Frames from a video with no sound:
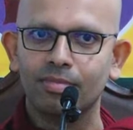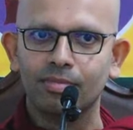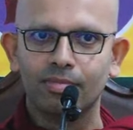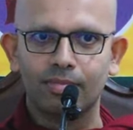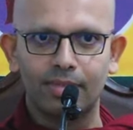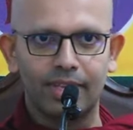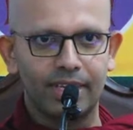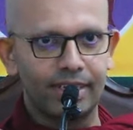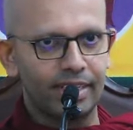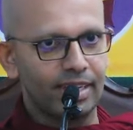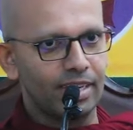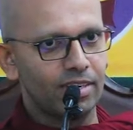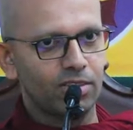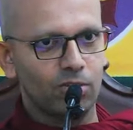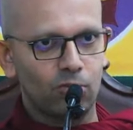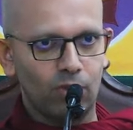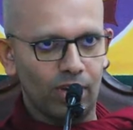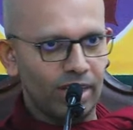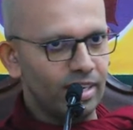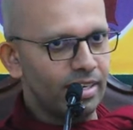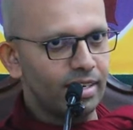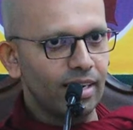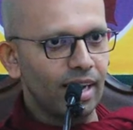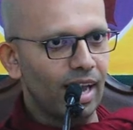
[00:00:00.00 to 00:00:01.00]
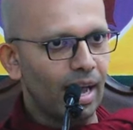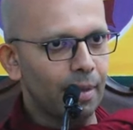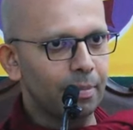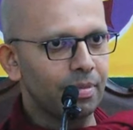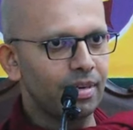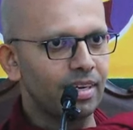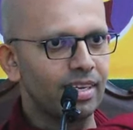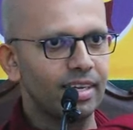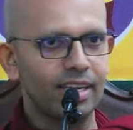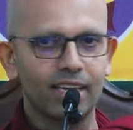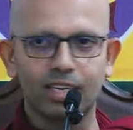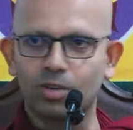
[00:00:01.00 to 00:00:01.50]
they can quite
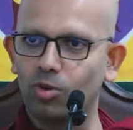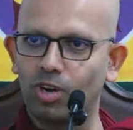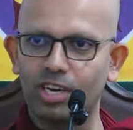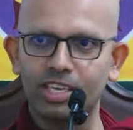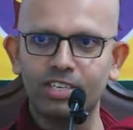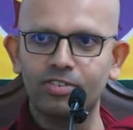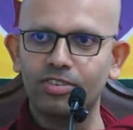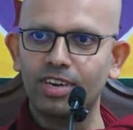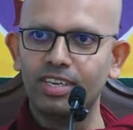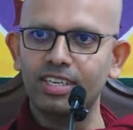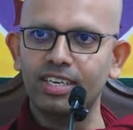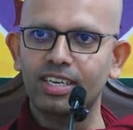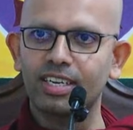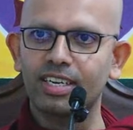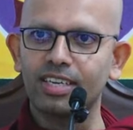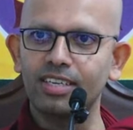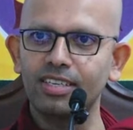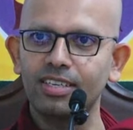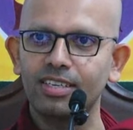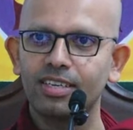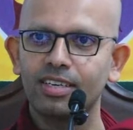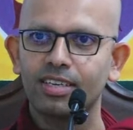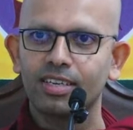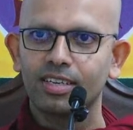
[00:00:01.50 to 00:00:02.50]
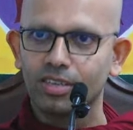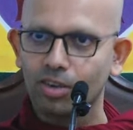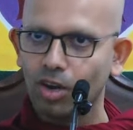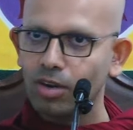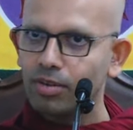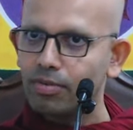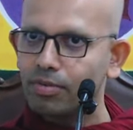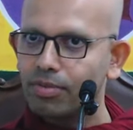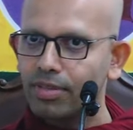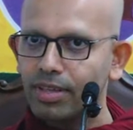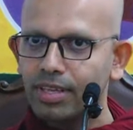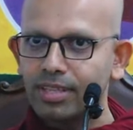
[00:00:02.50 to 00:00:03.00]
happily and quite readily
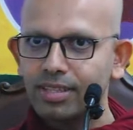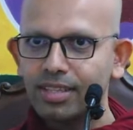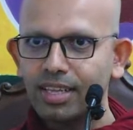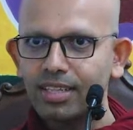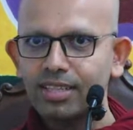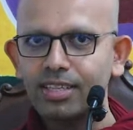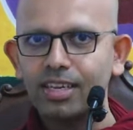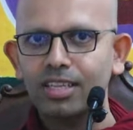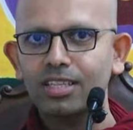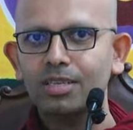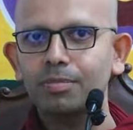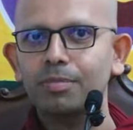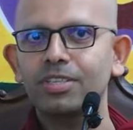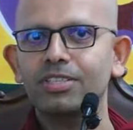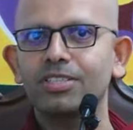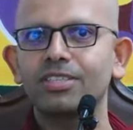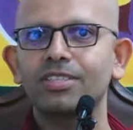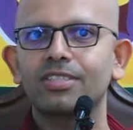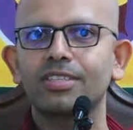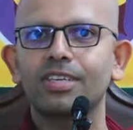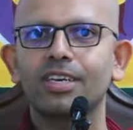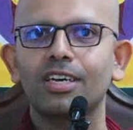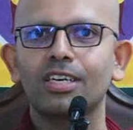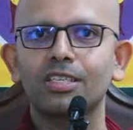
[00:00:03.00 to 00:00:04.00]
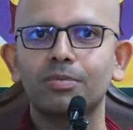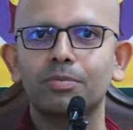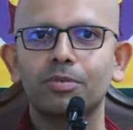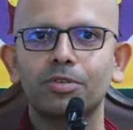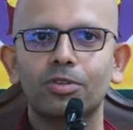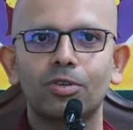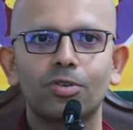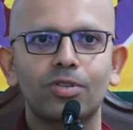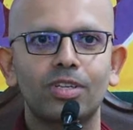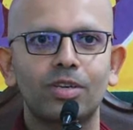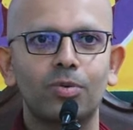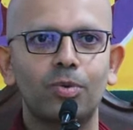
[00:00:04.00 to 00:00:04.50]
not think that the other person is their
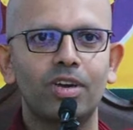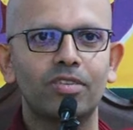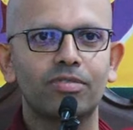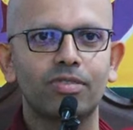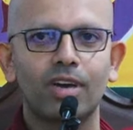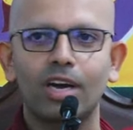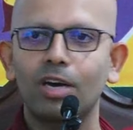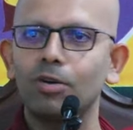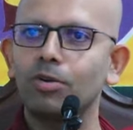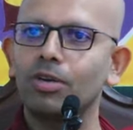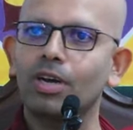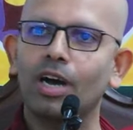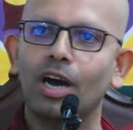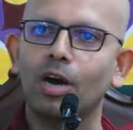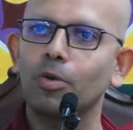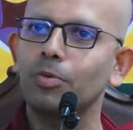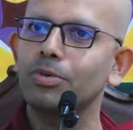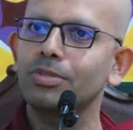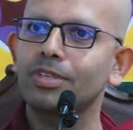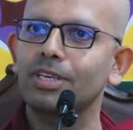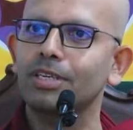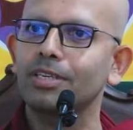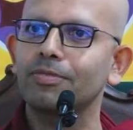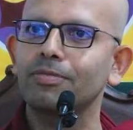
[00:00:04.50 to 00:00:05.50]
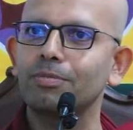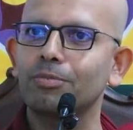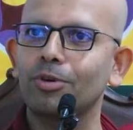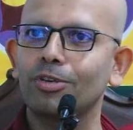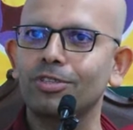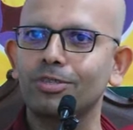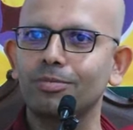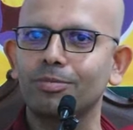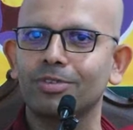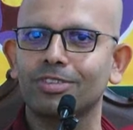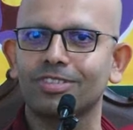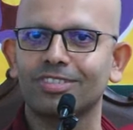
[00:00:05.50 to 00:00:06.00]
husband or their wife. How, how is that even
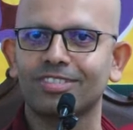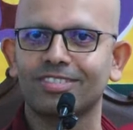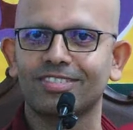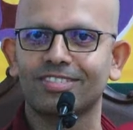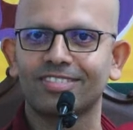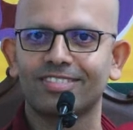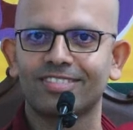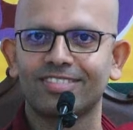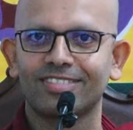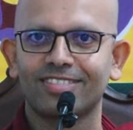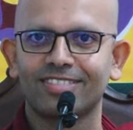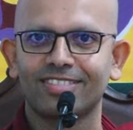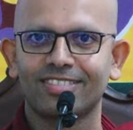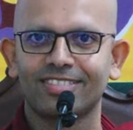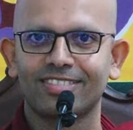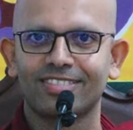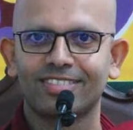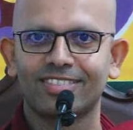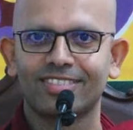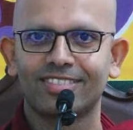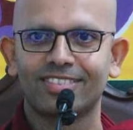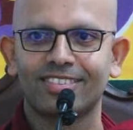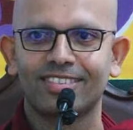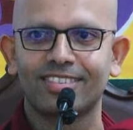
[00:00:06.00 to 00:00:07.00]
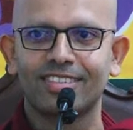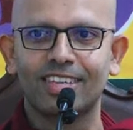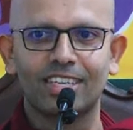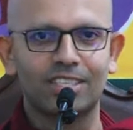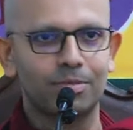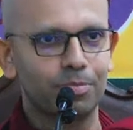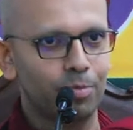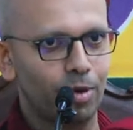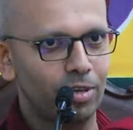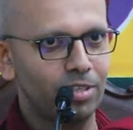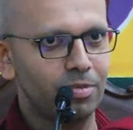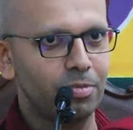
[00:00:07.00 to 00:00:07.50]
possible?
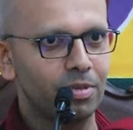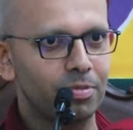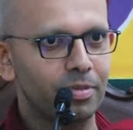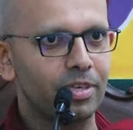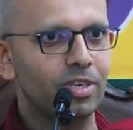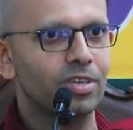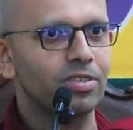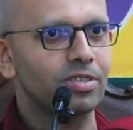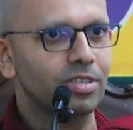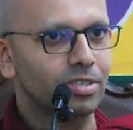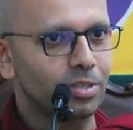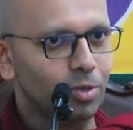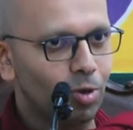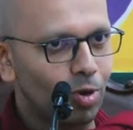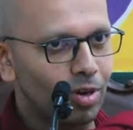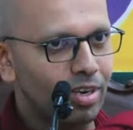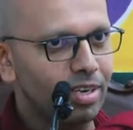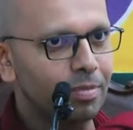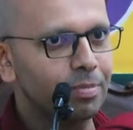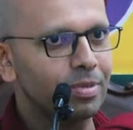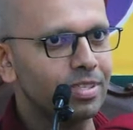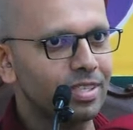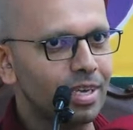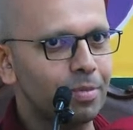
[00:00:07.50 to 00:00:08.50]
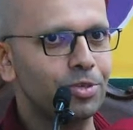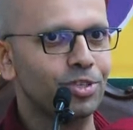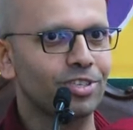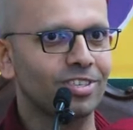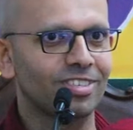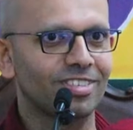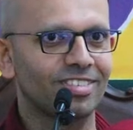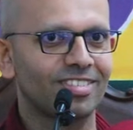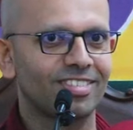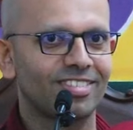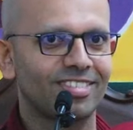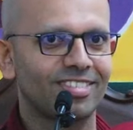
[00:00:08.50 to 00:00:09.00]
That's possible because it's all in perception.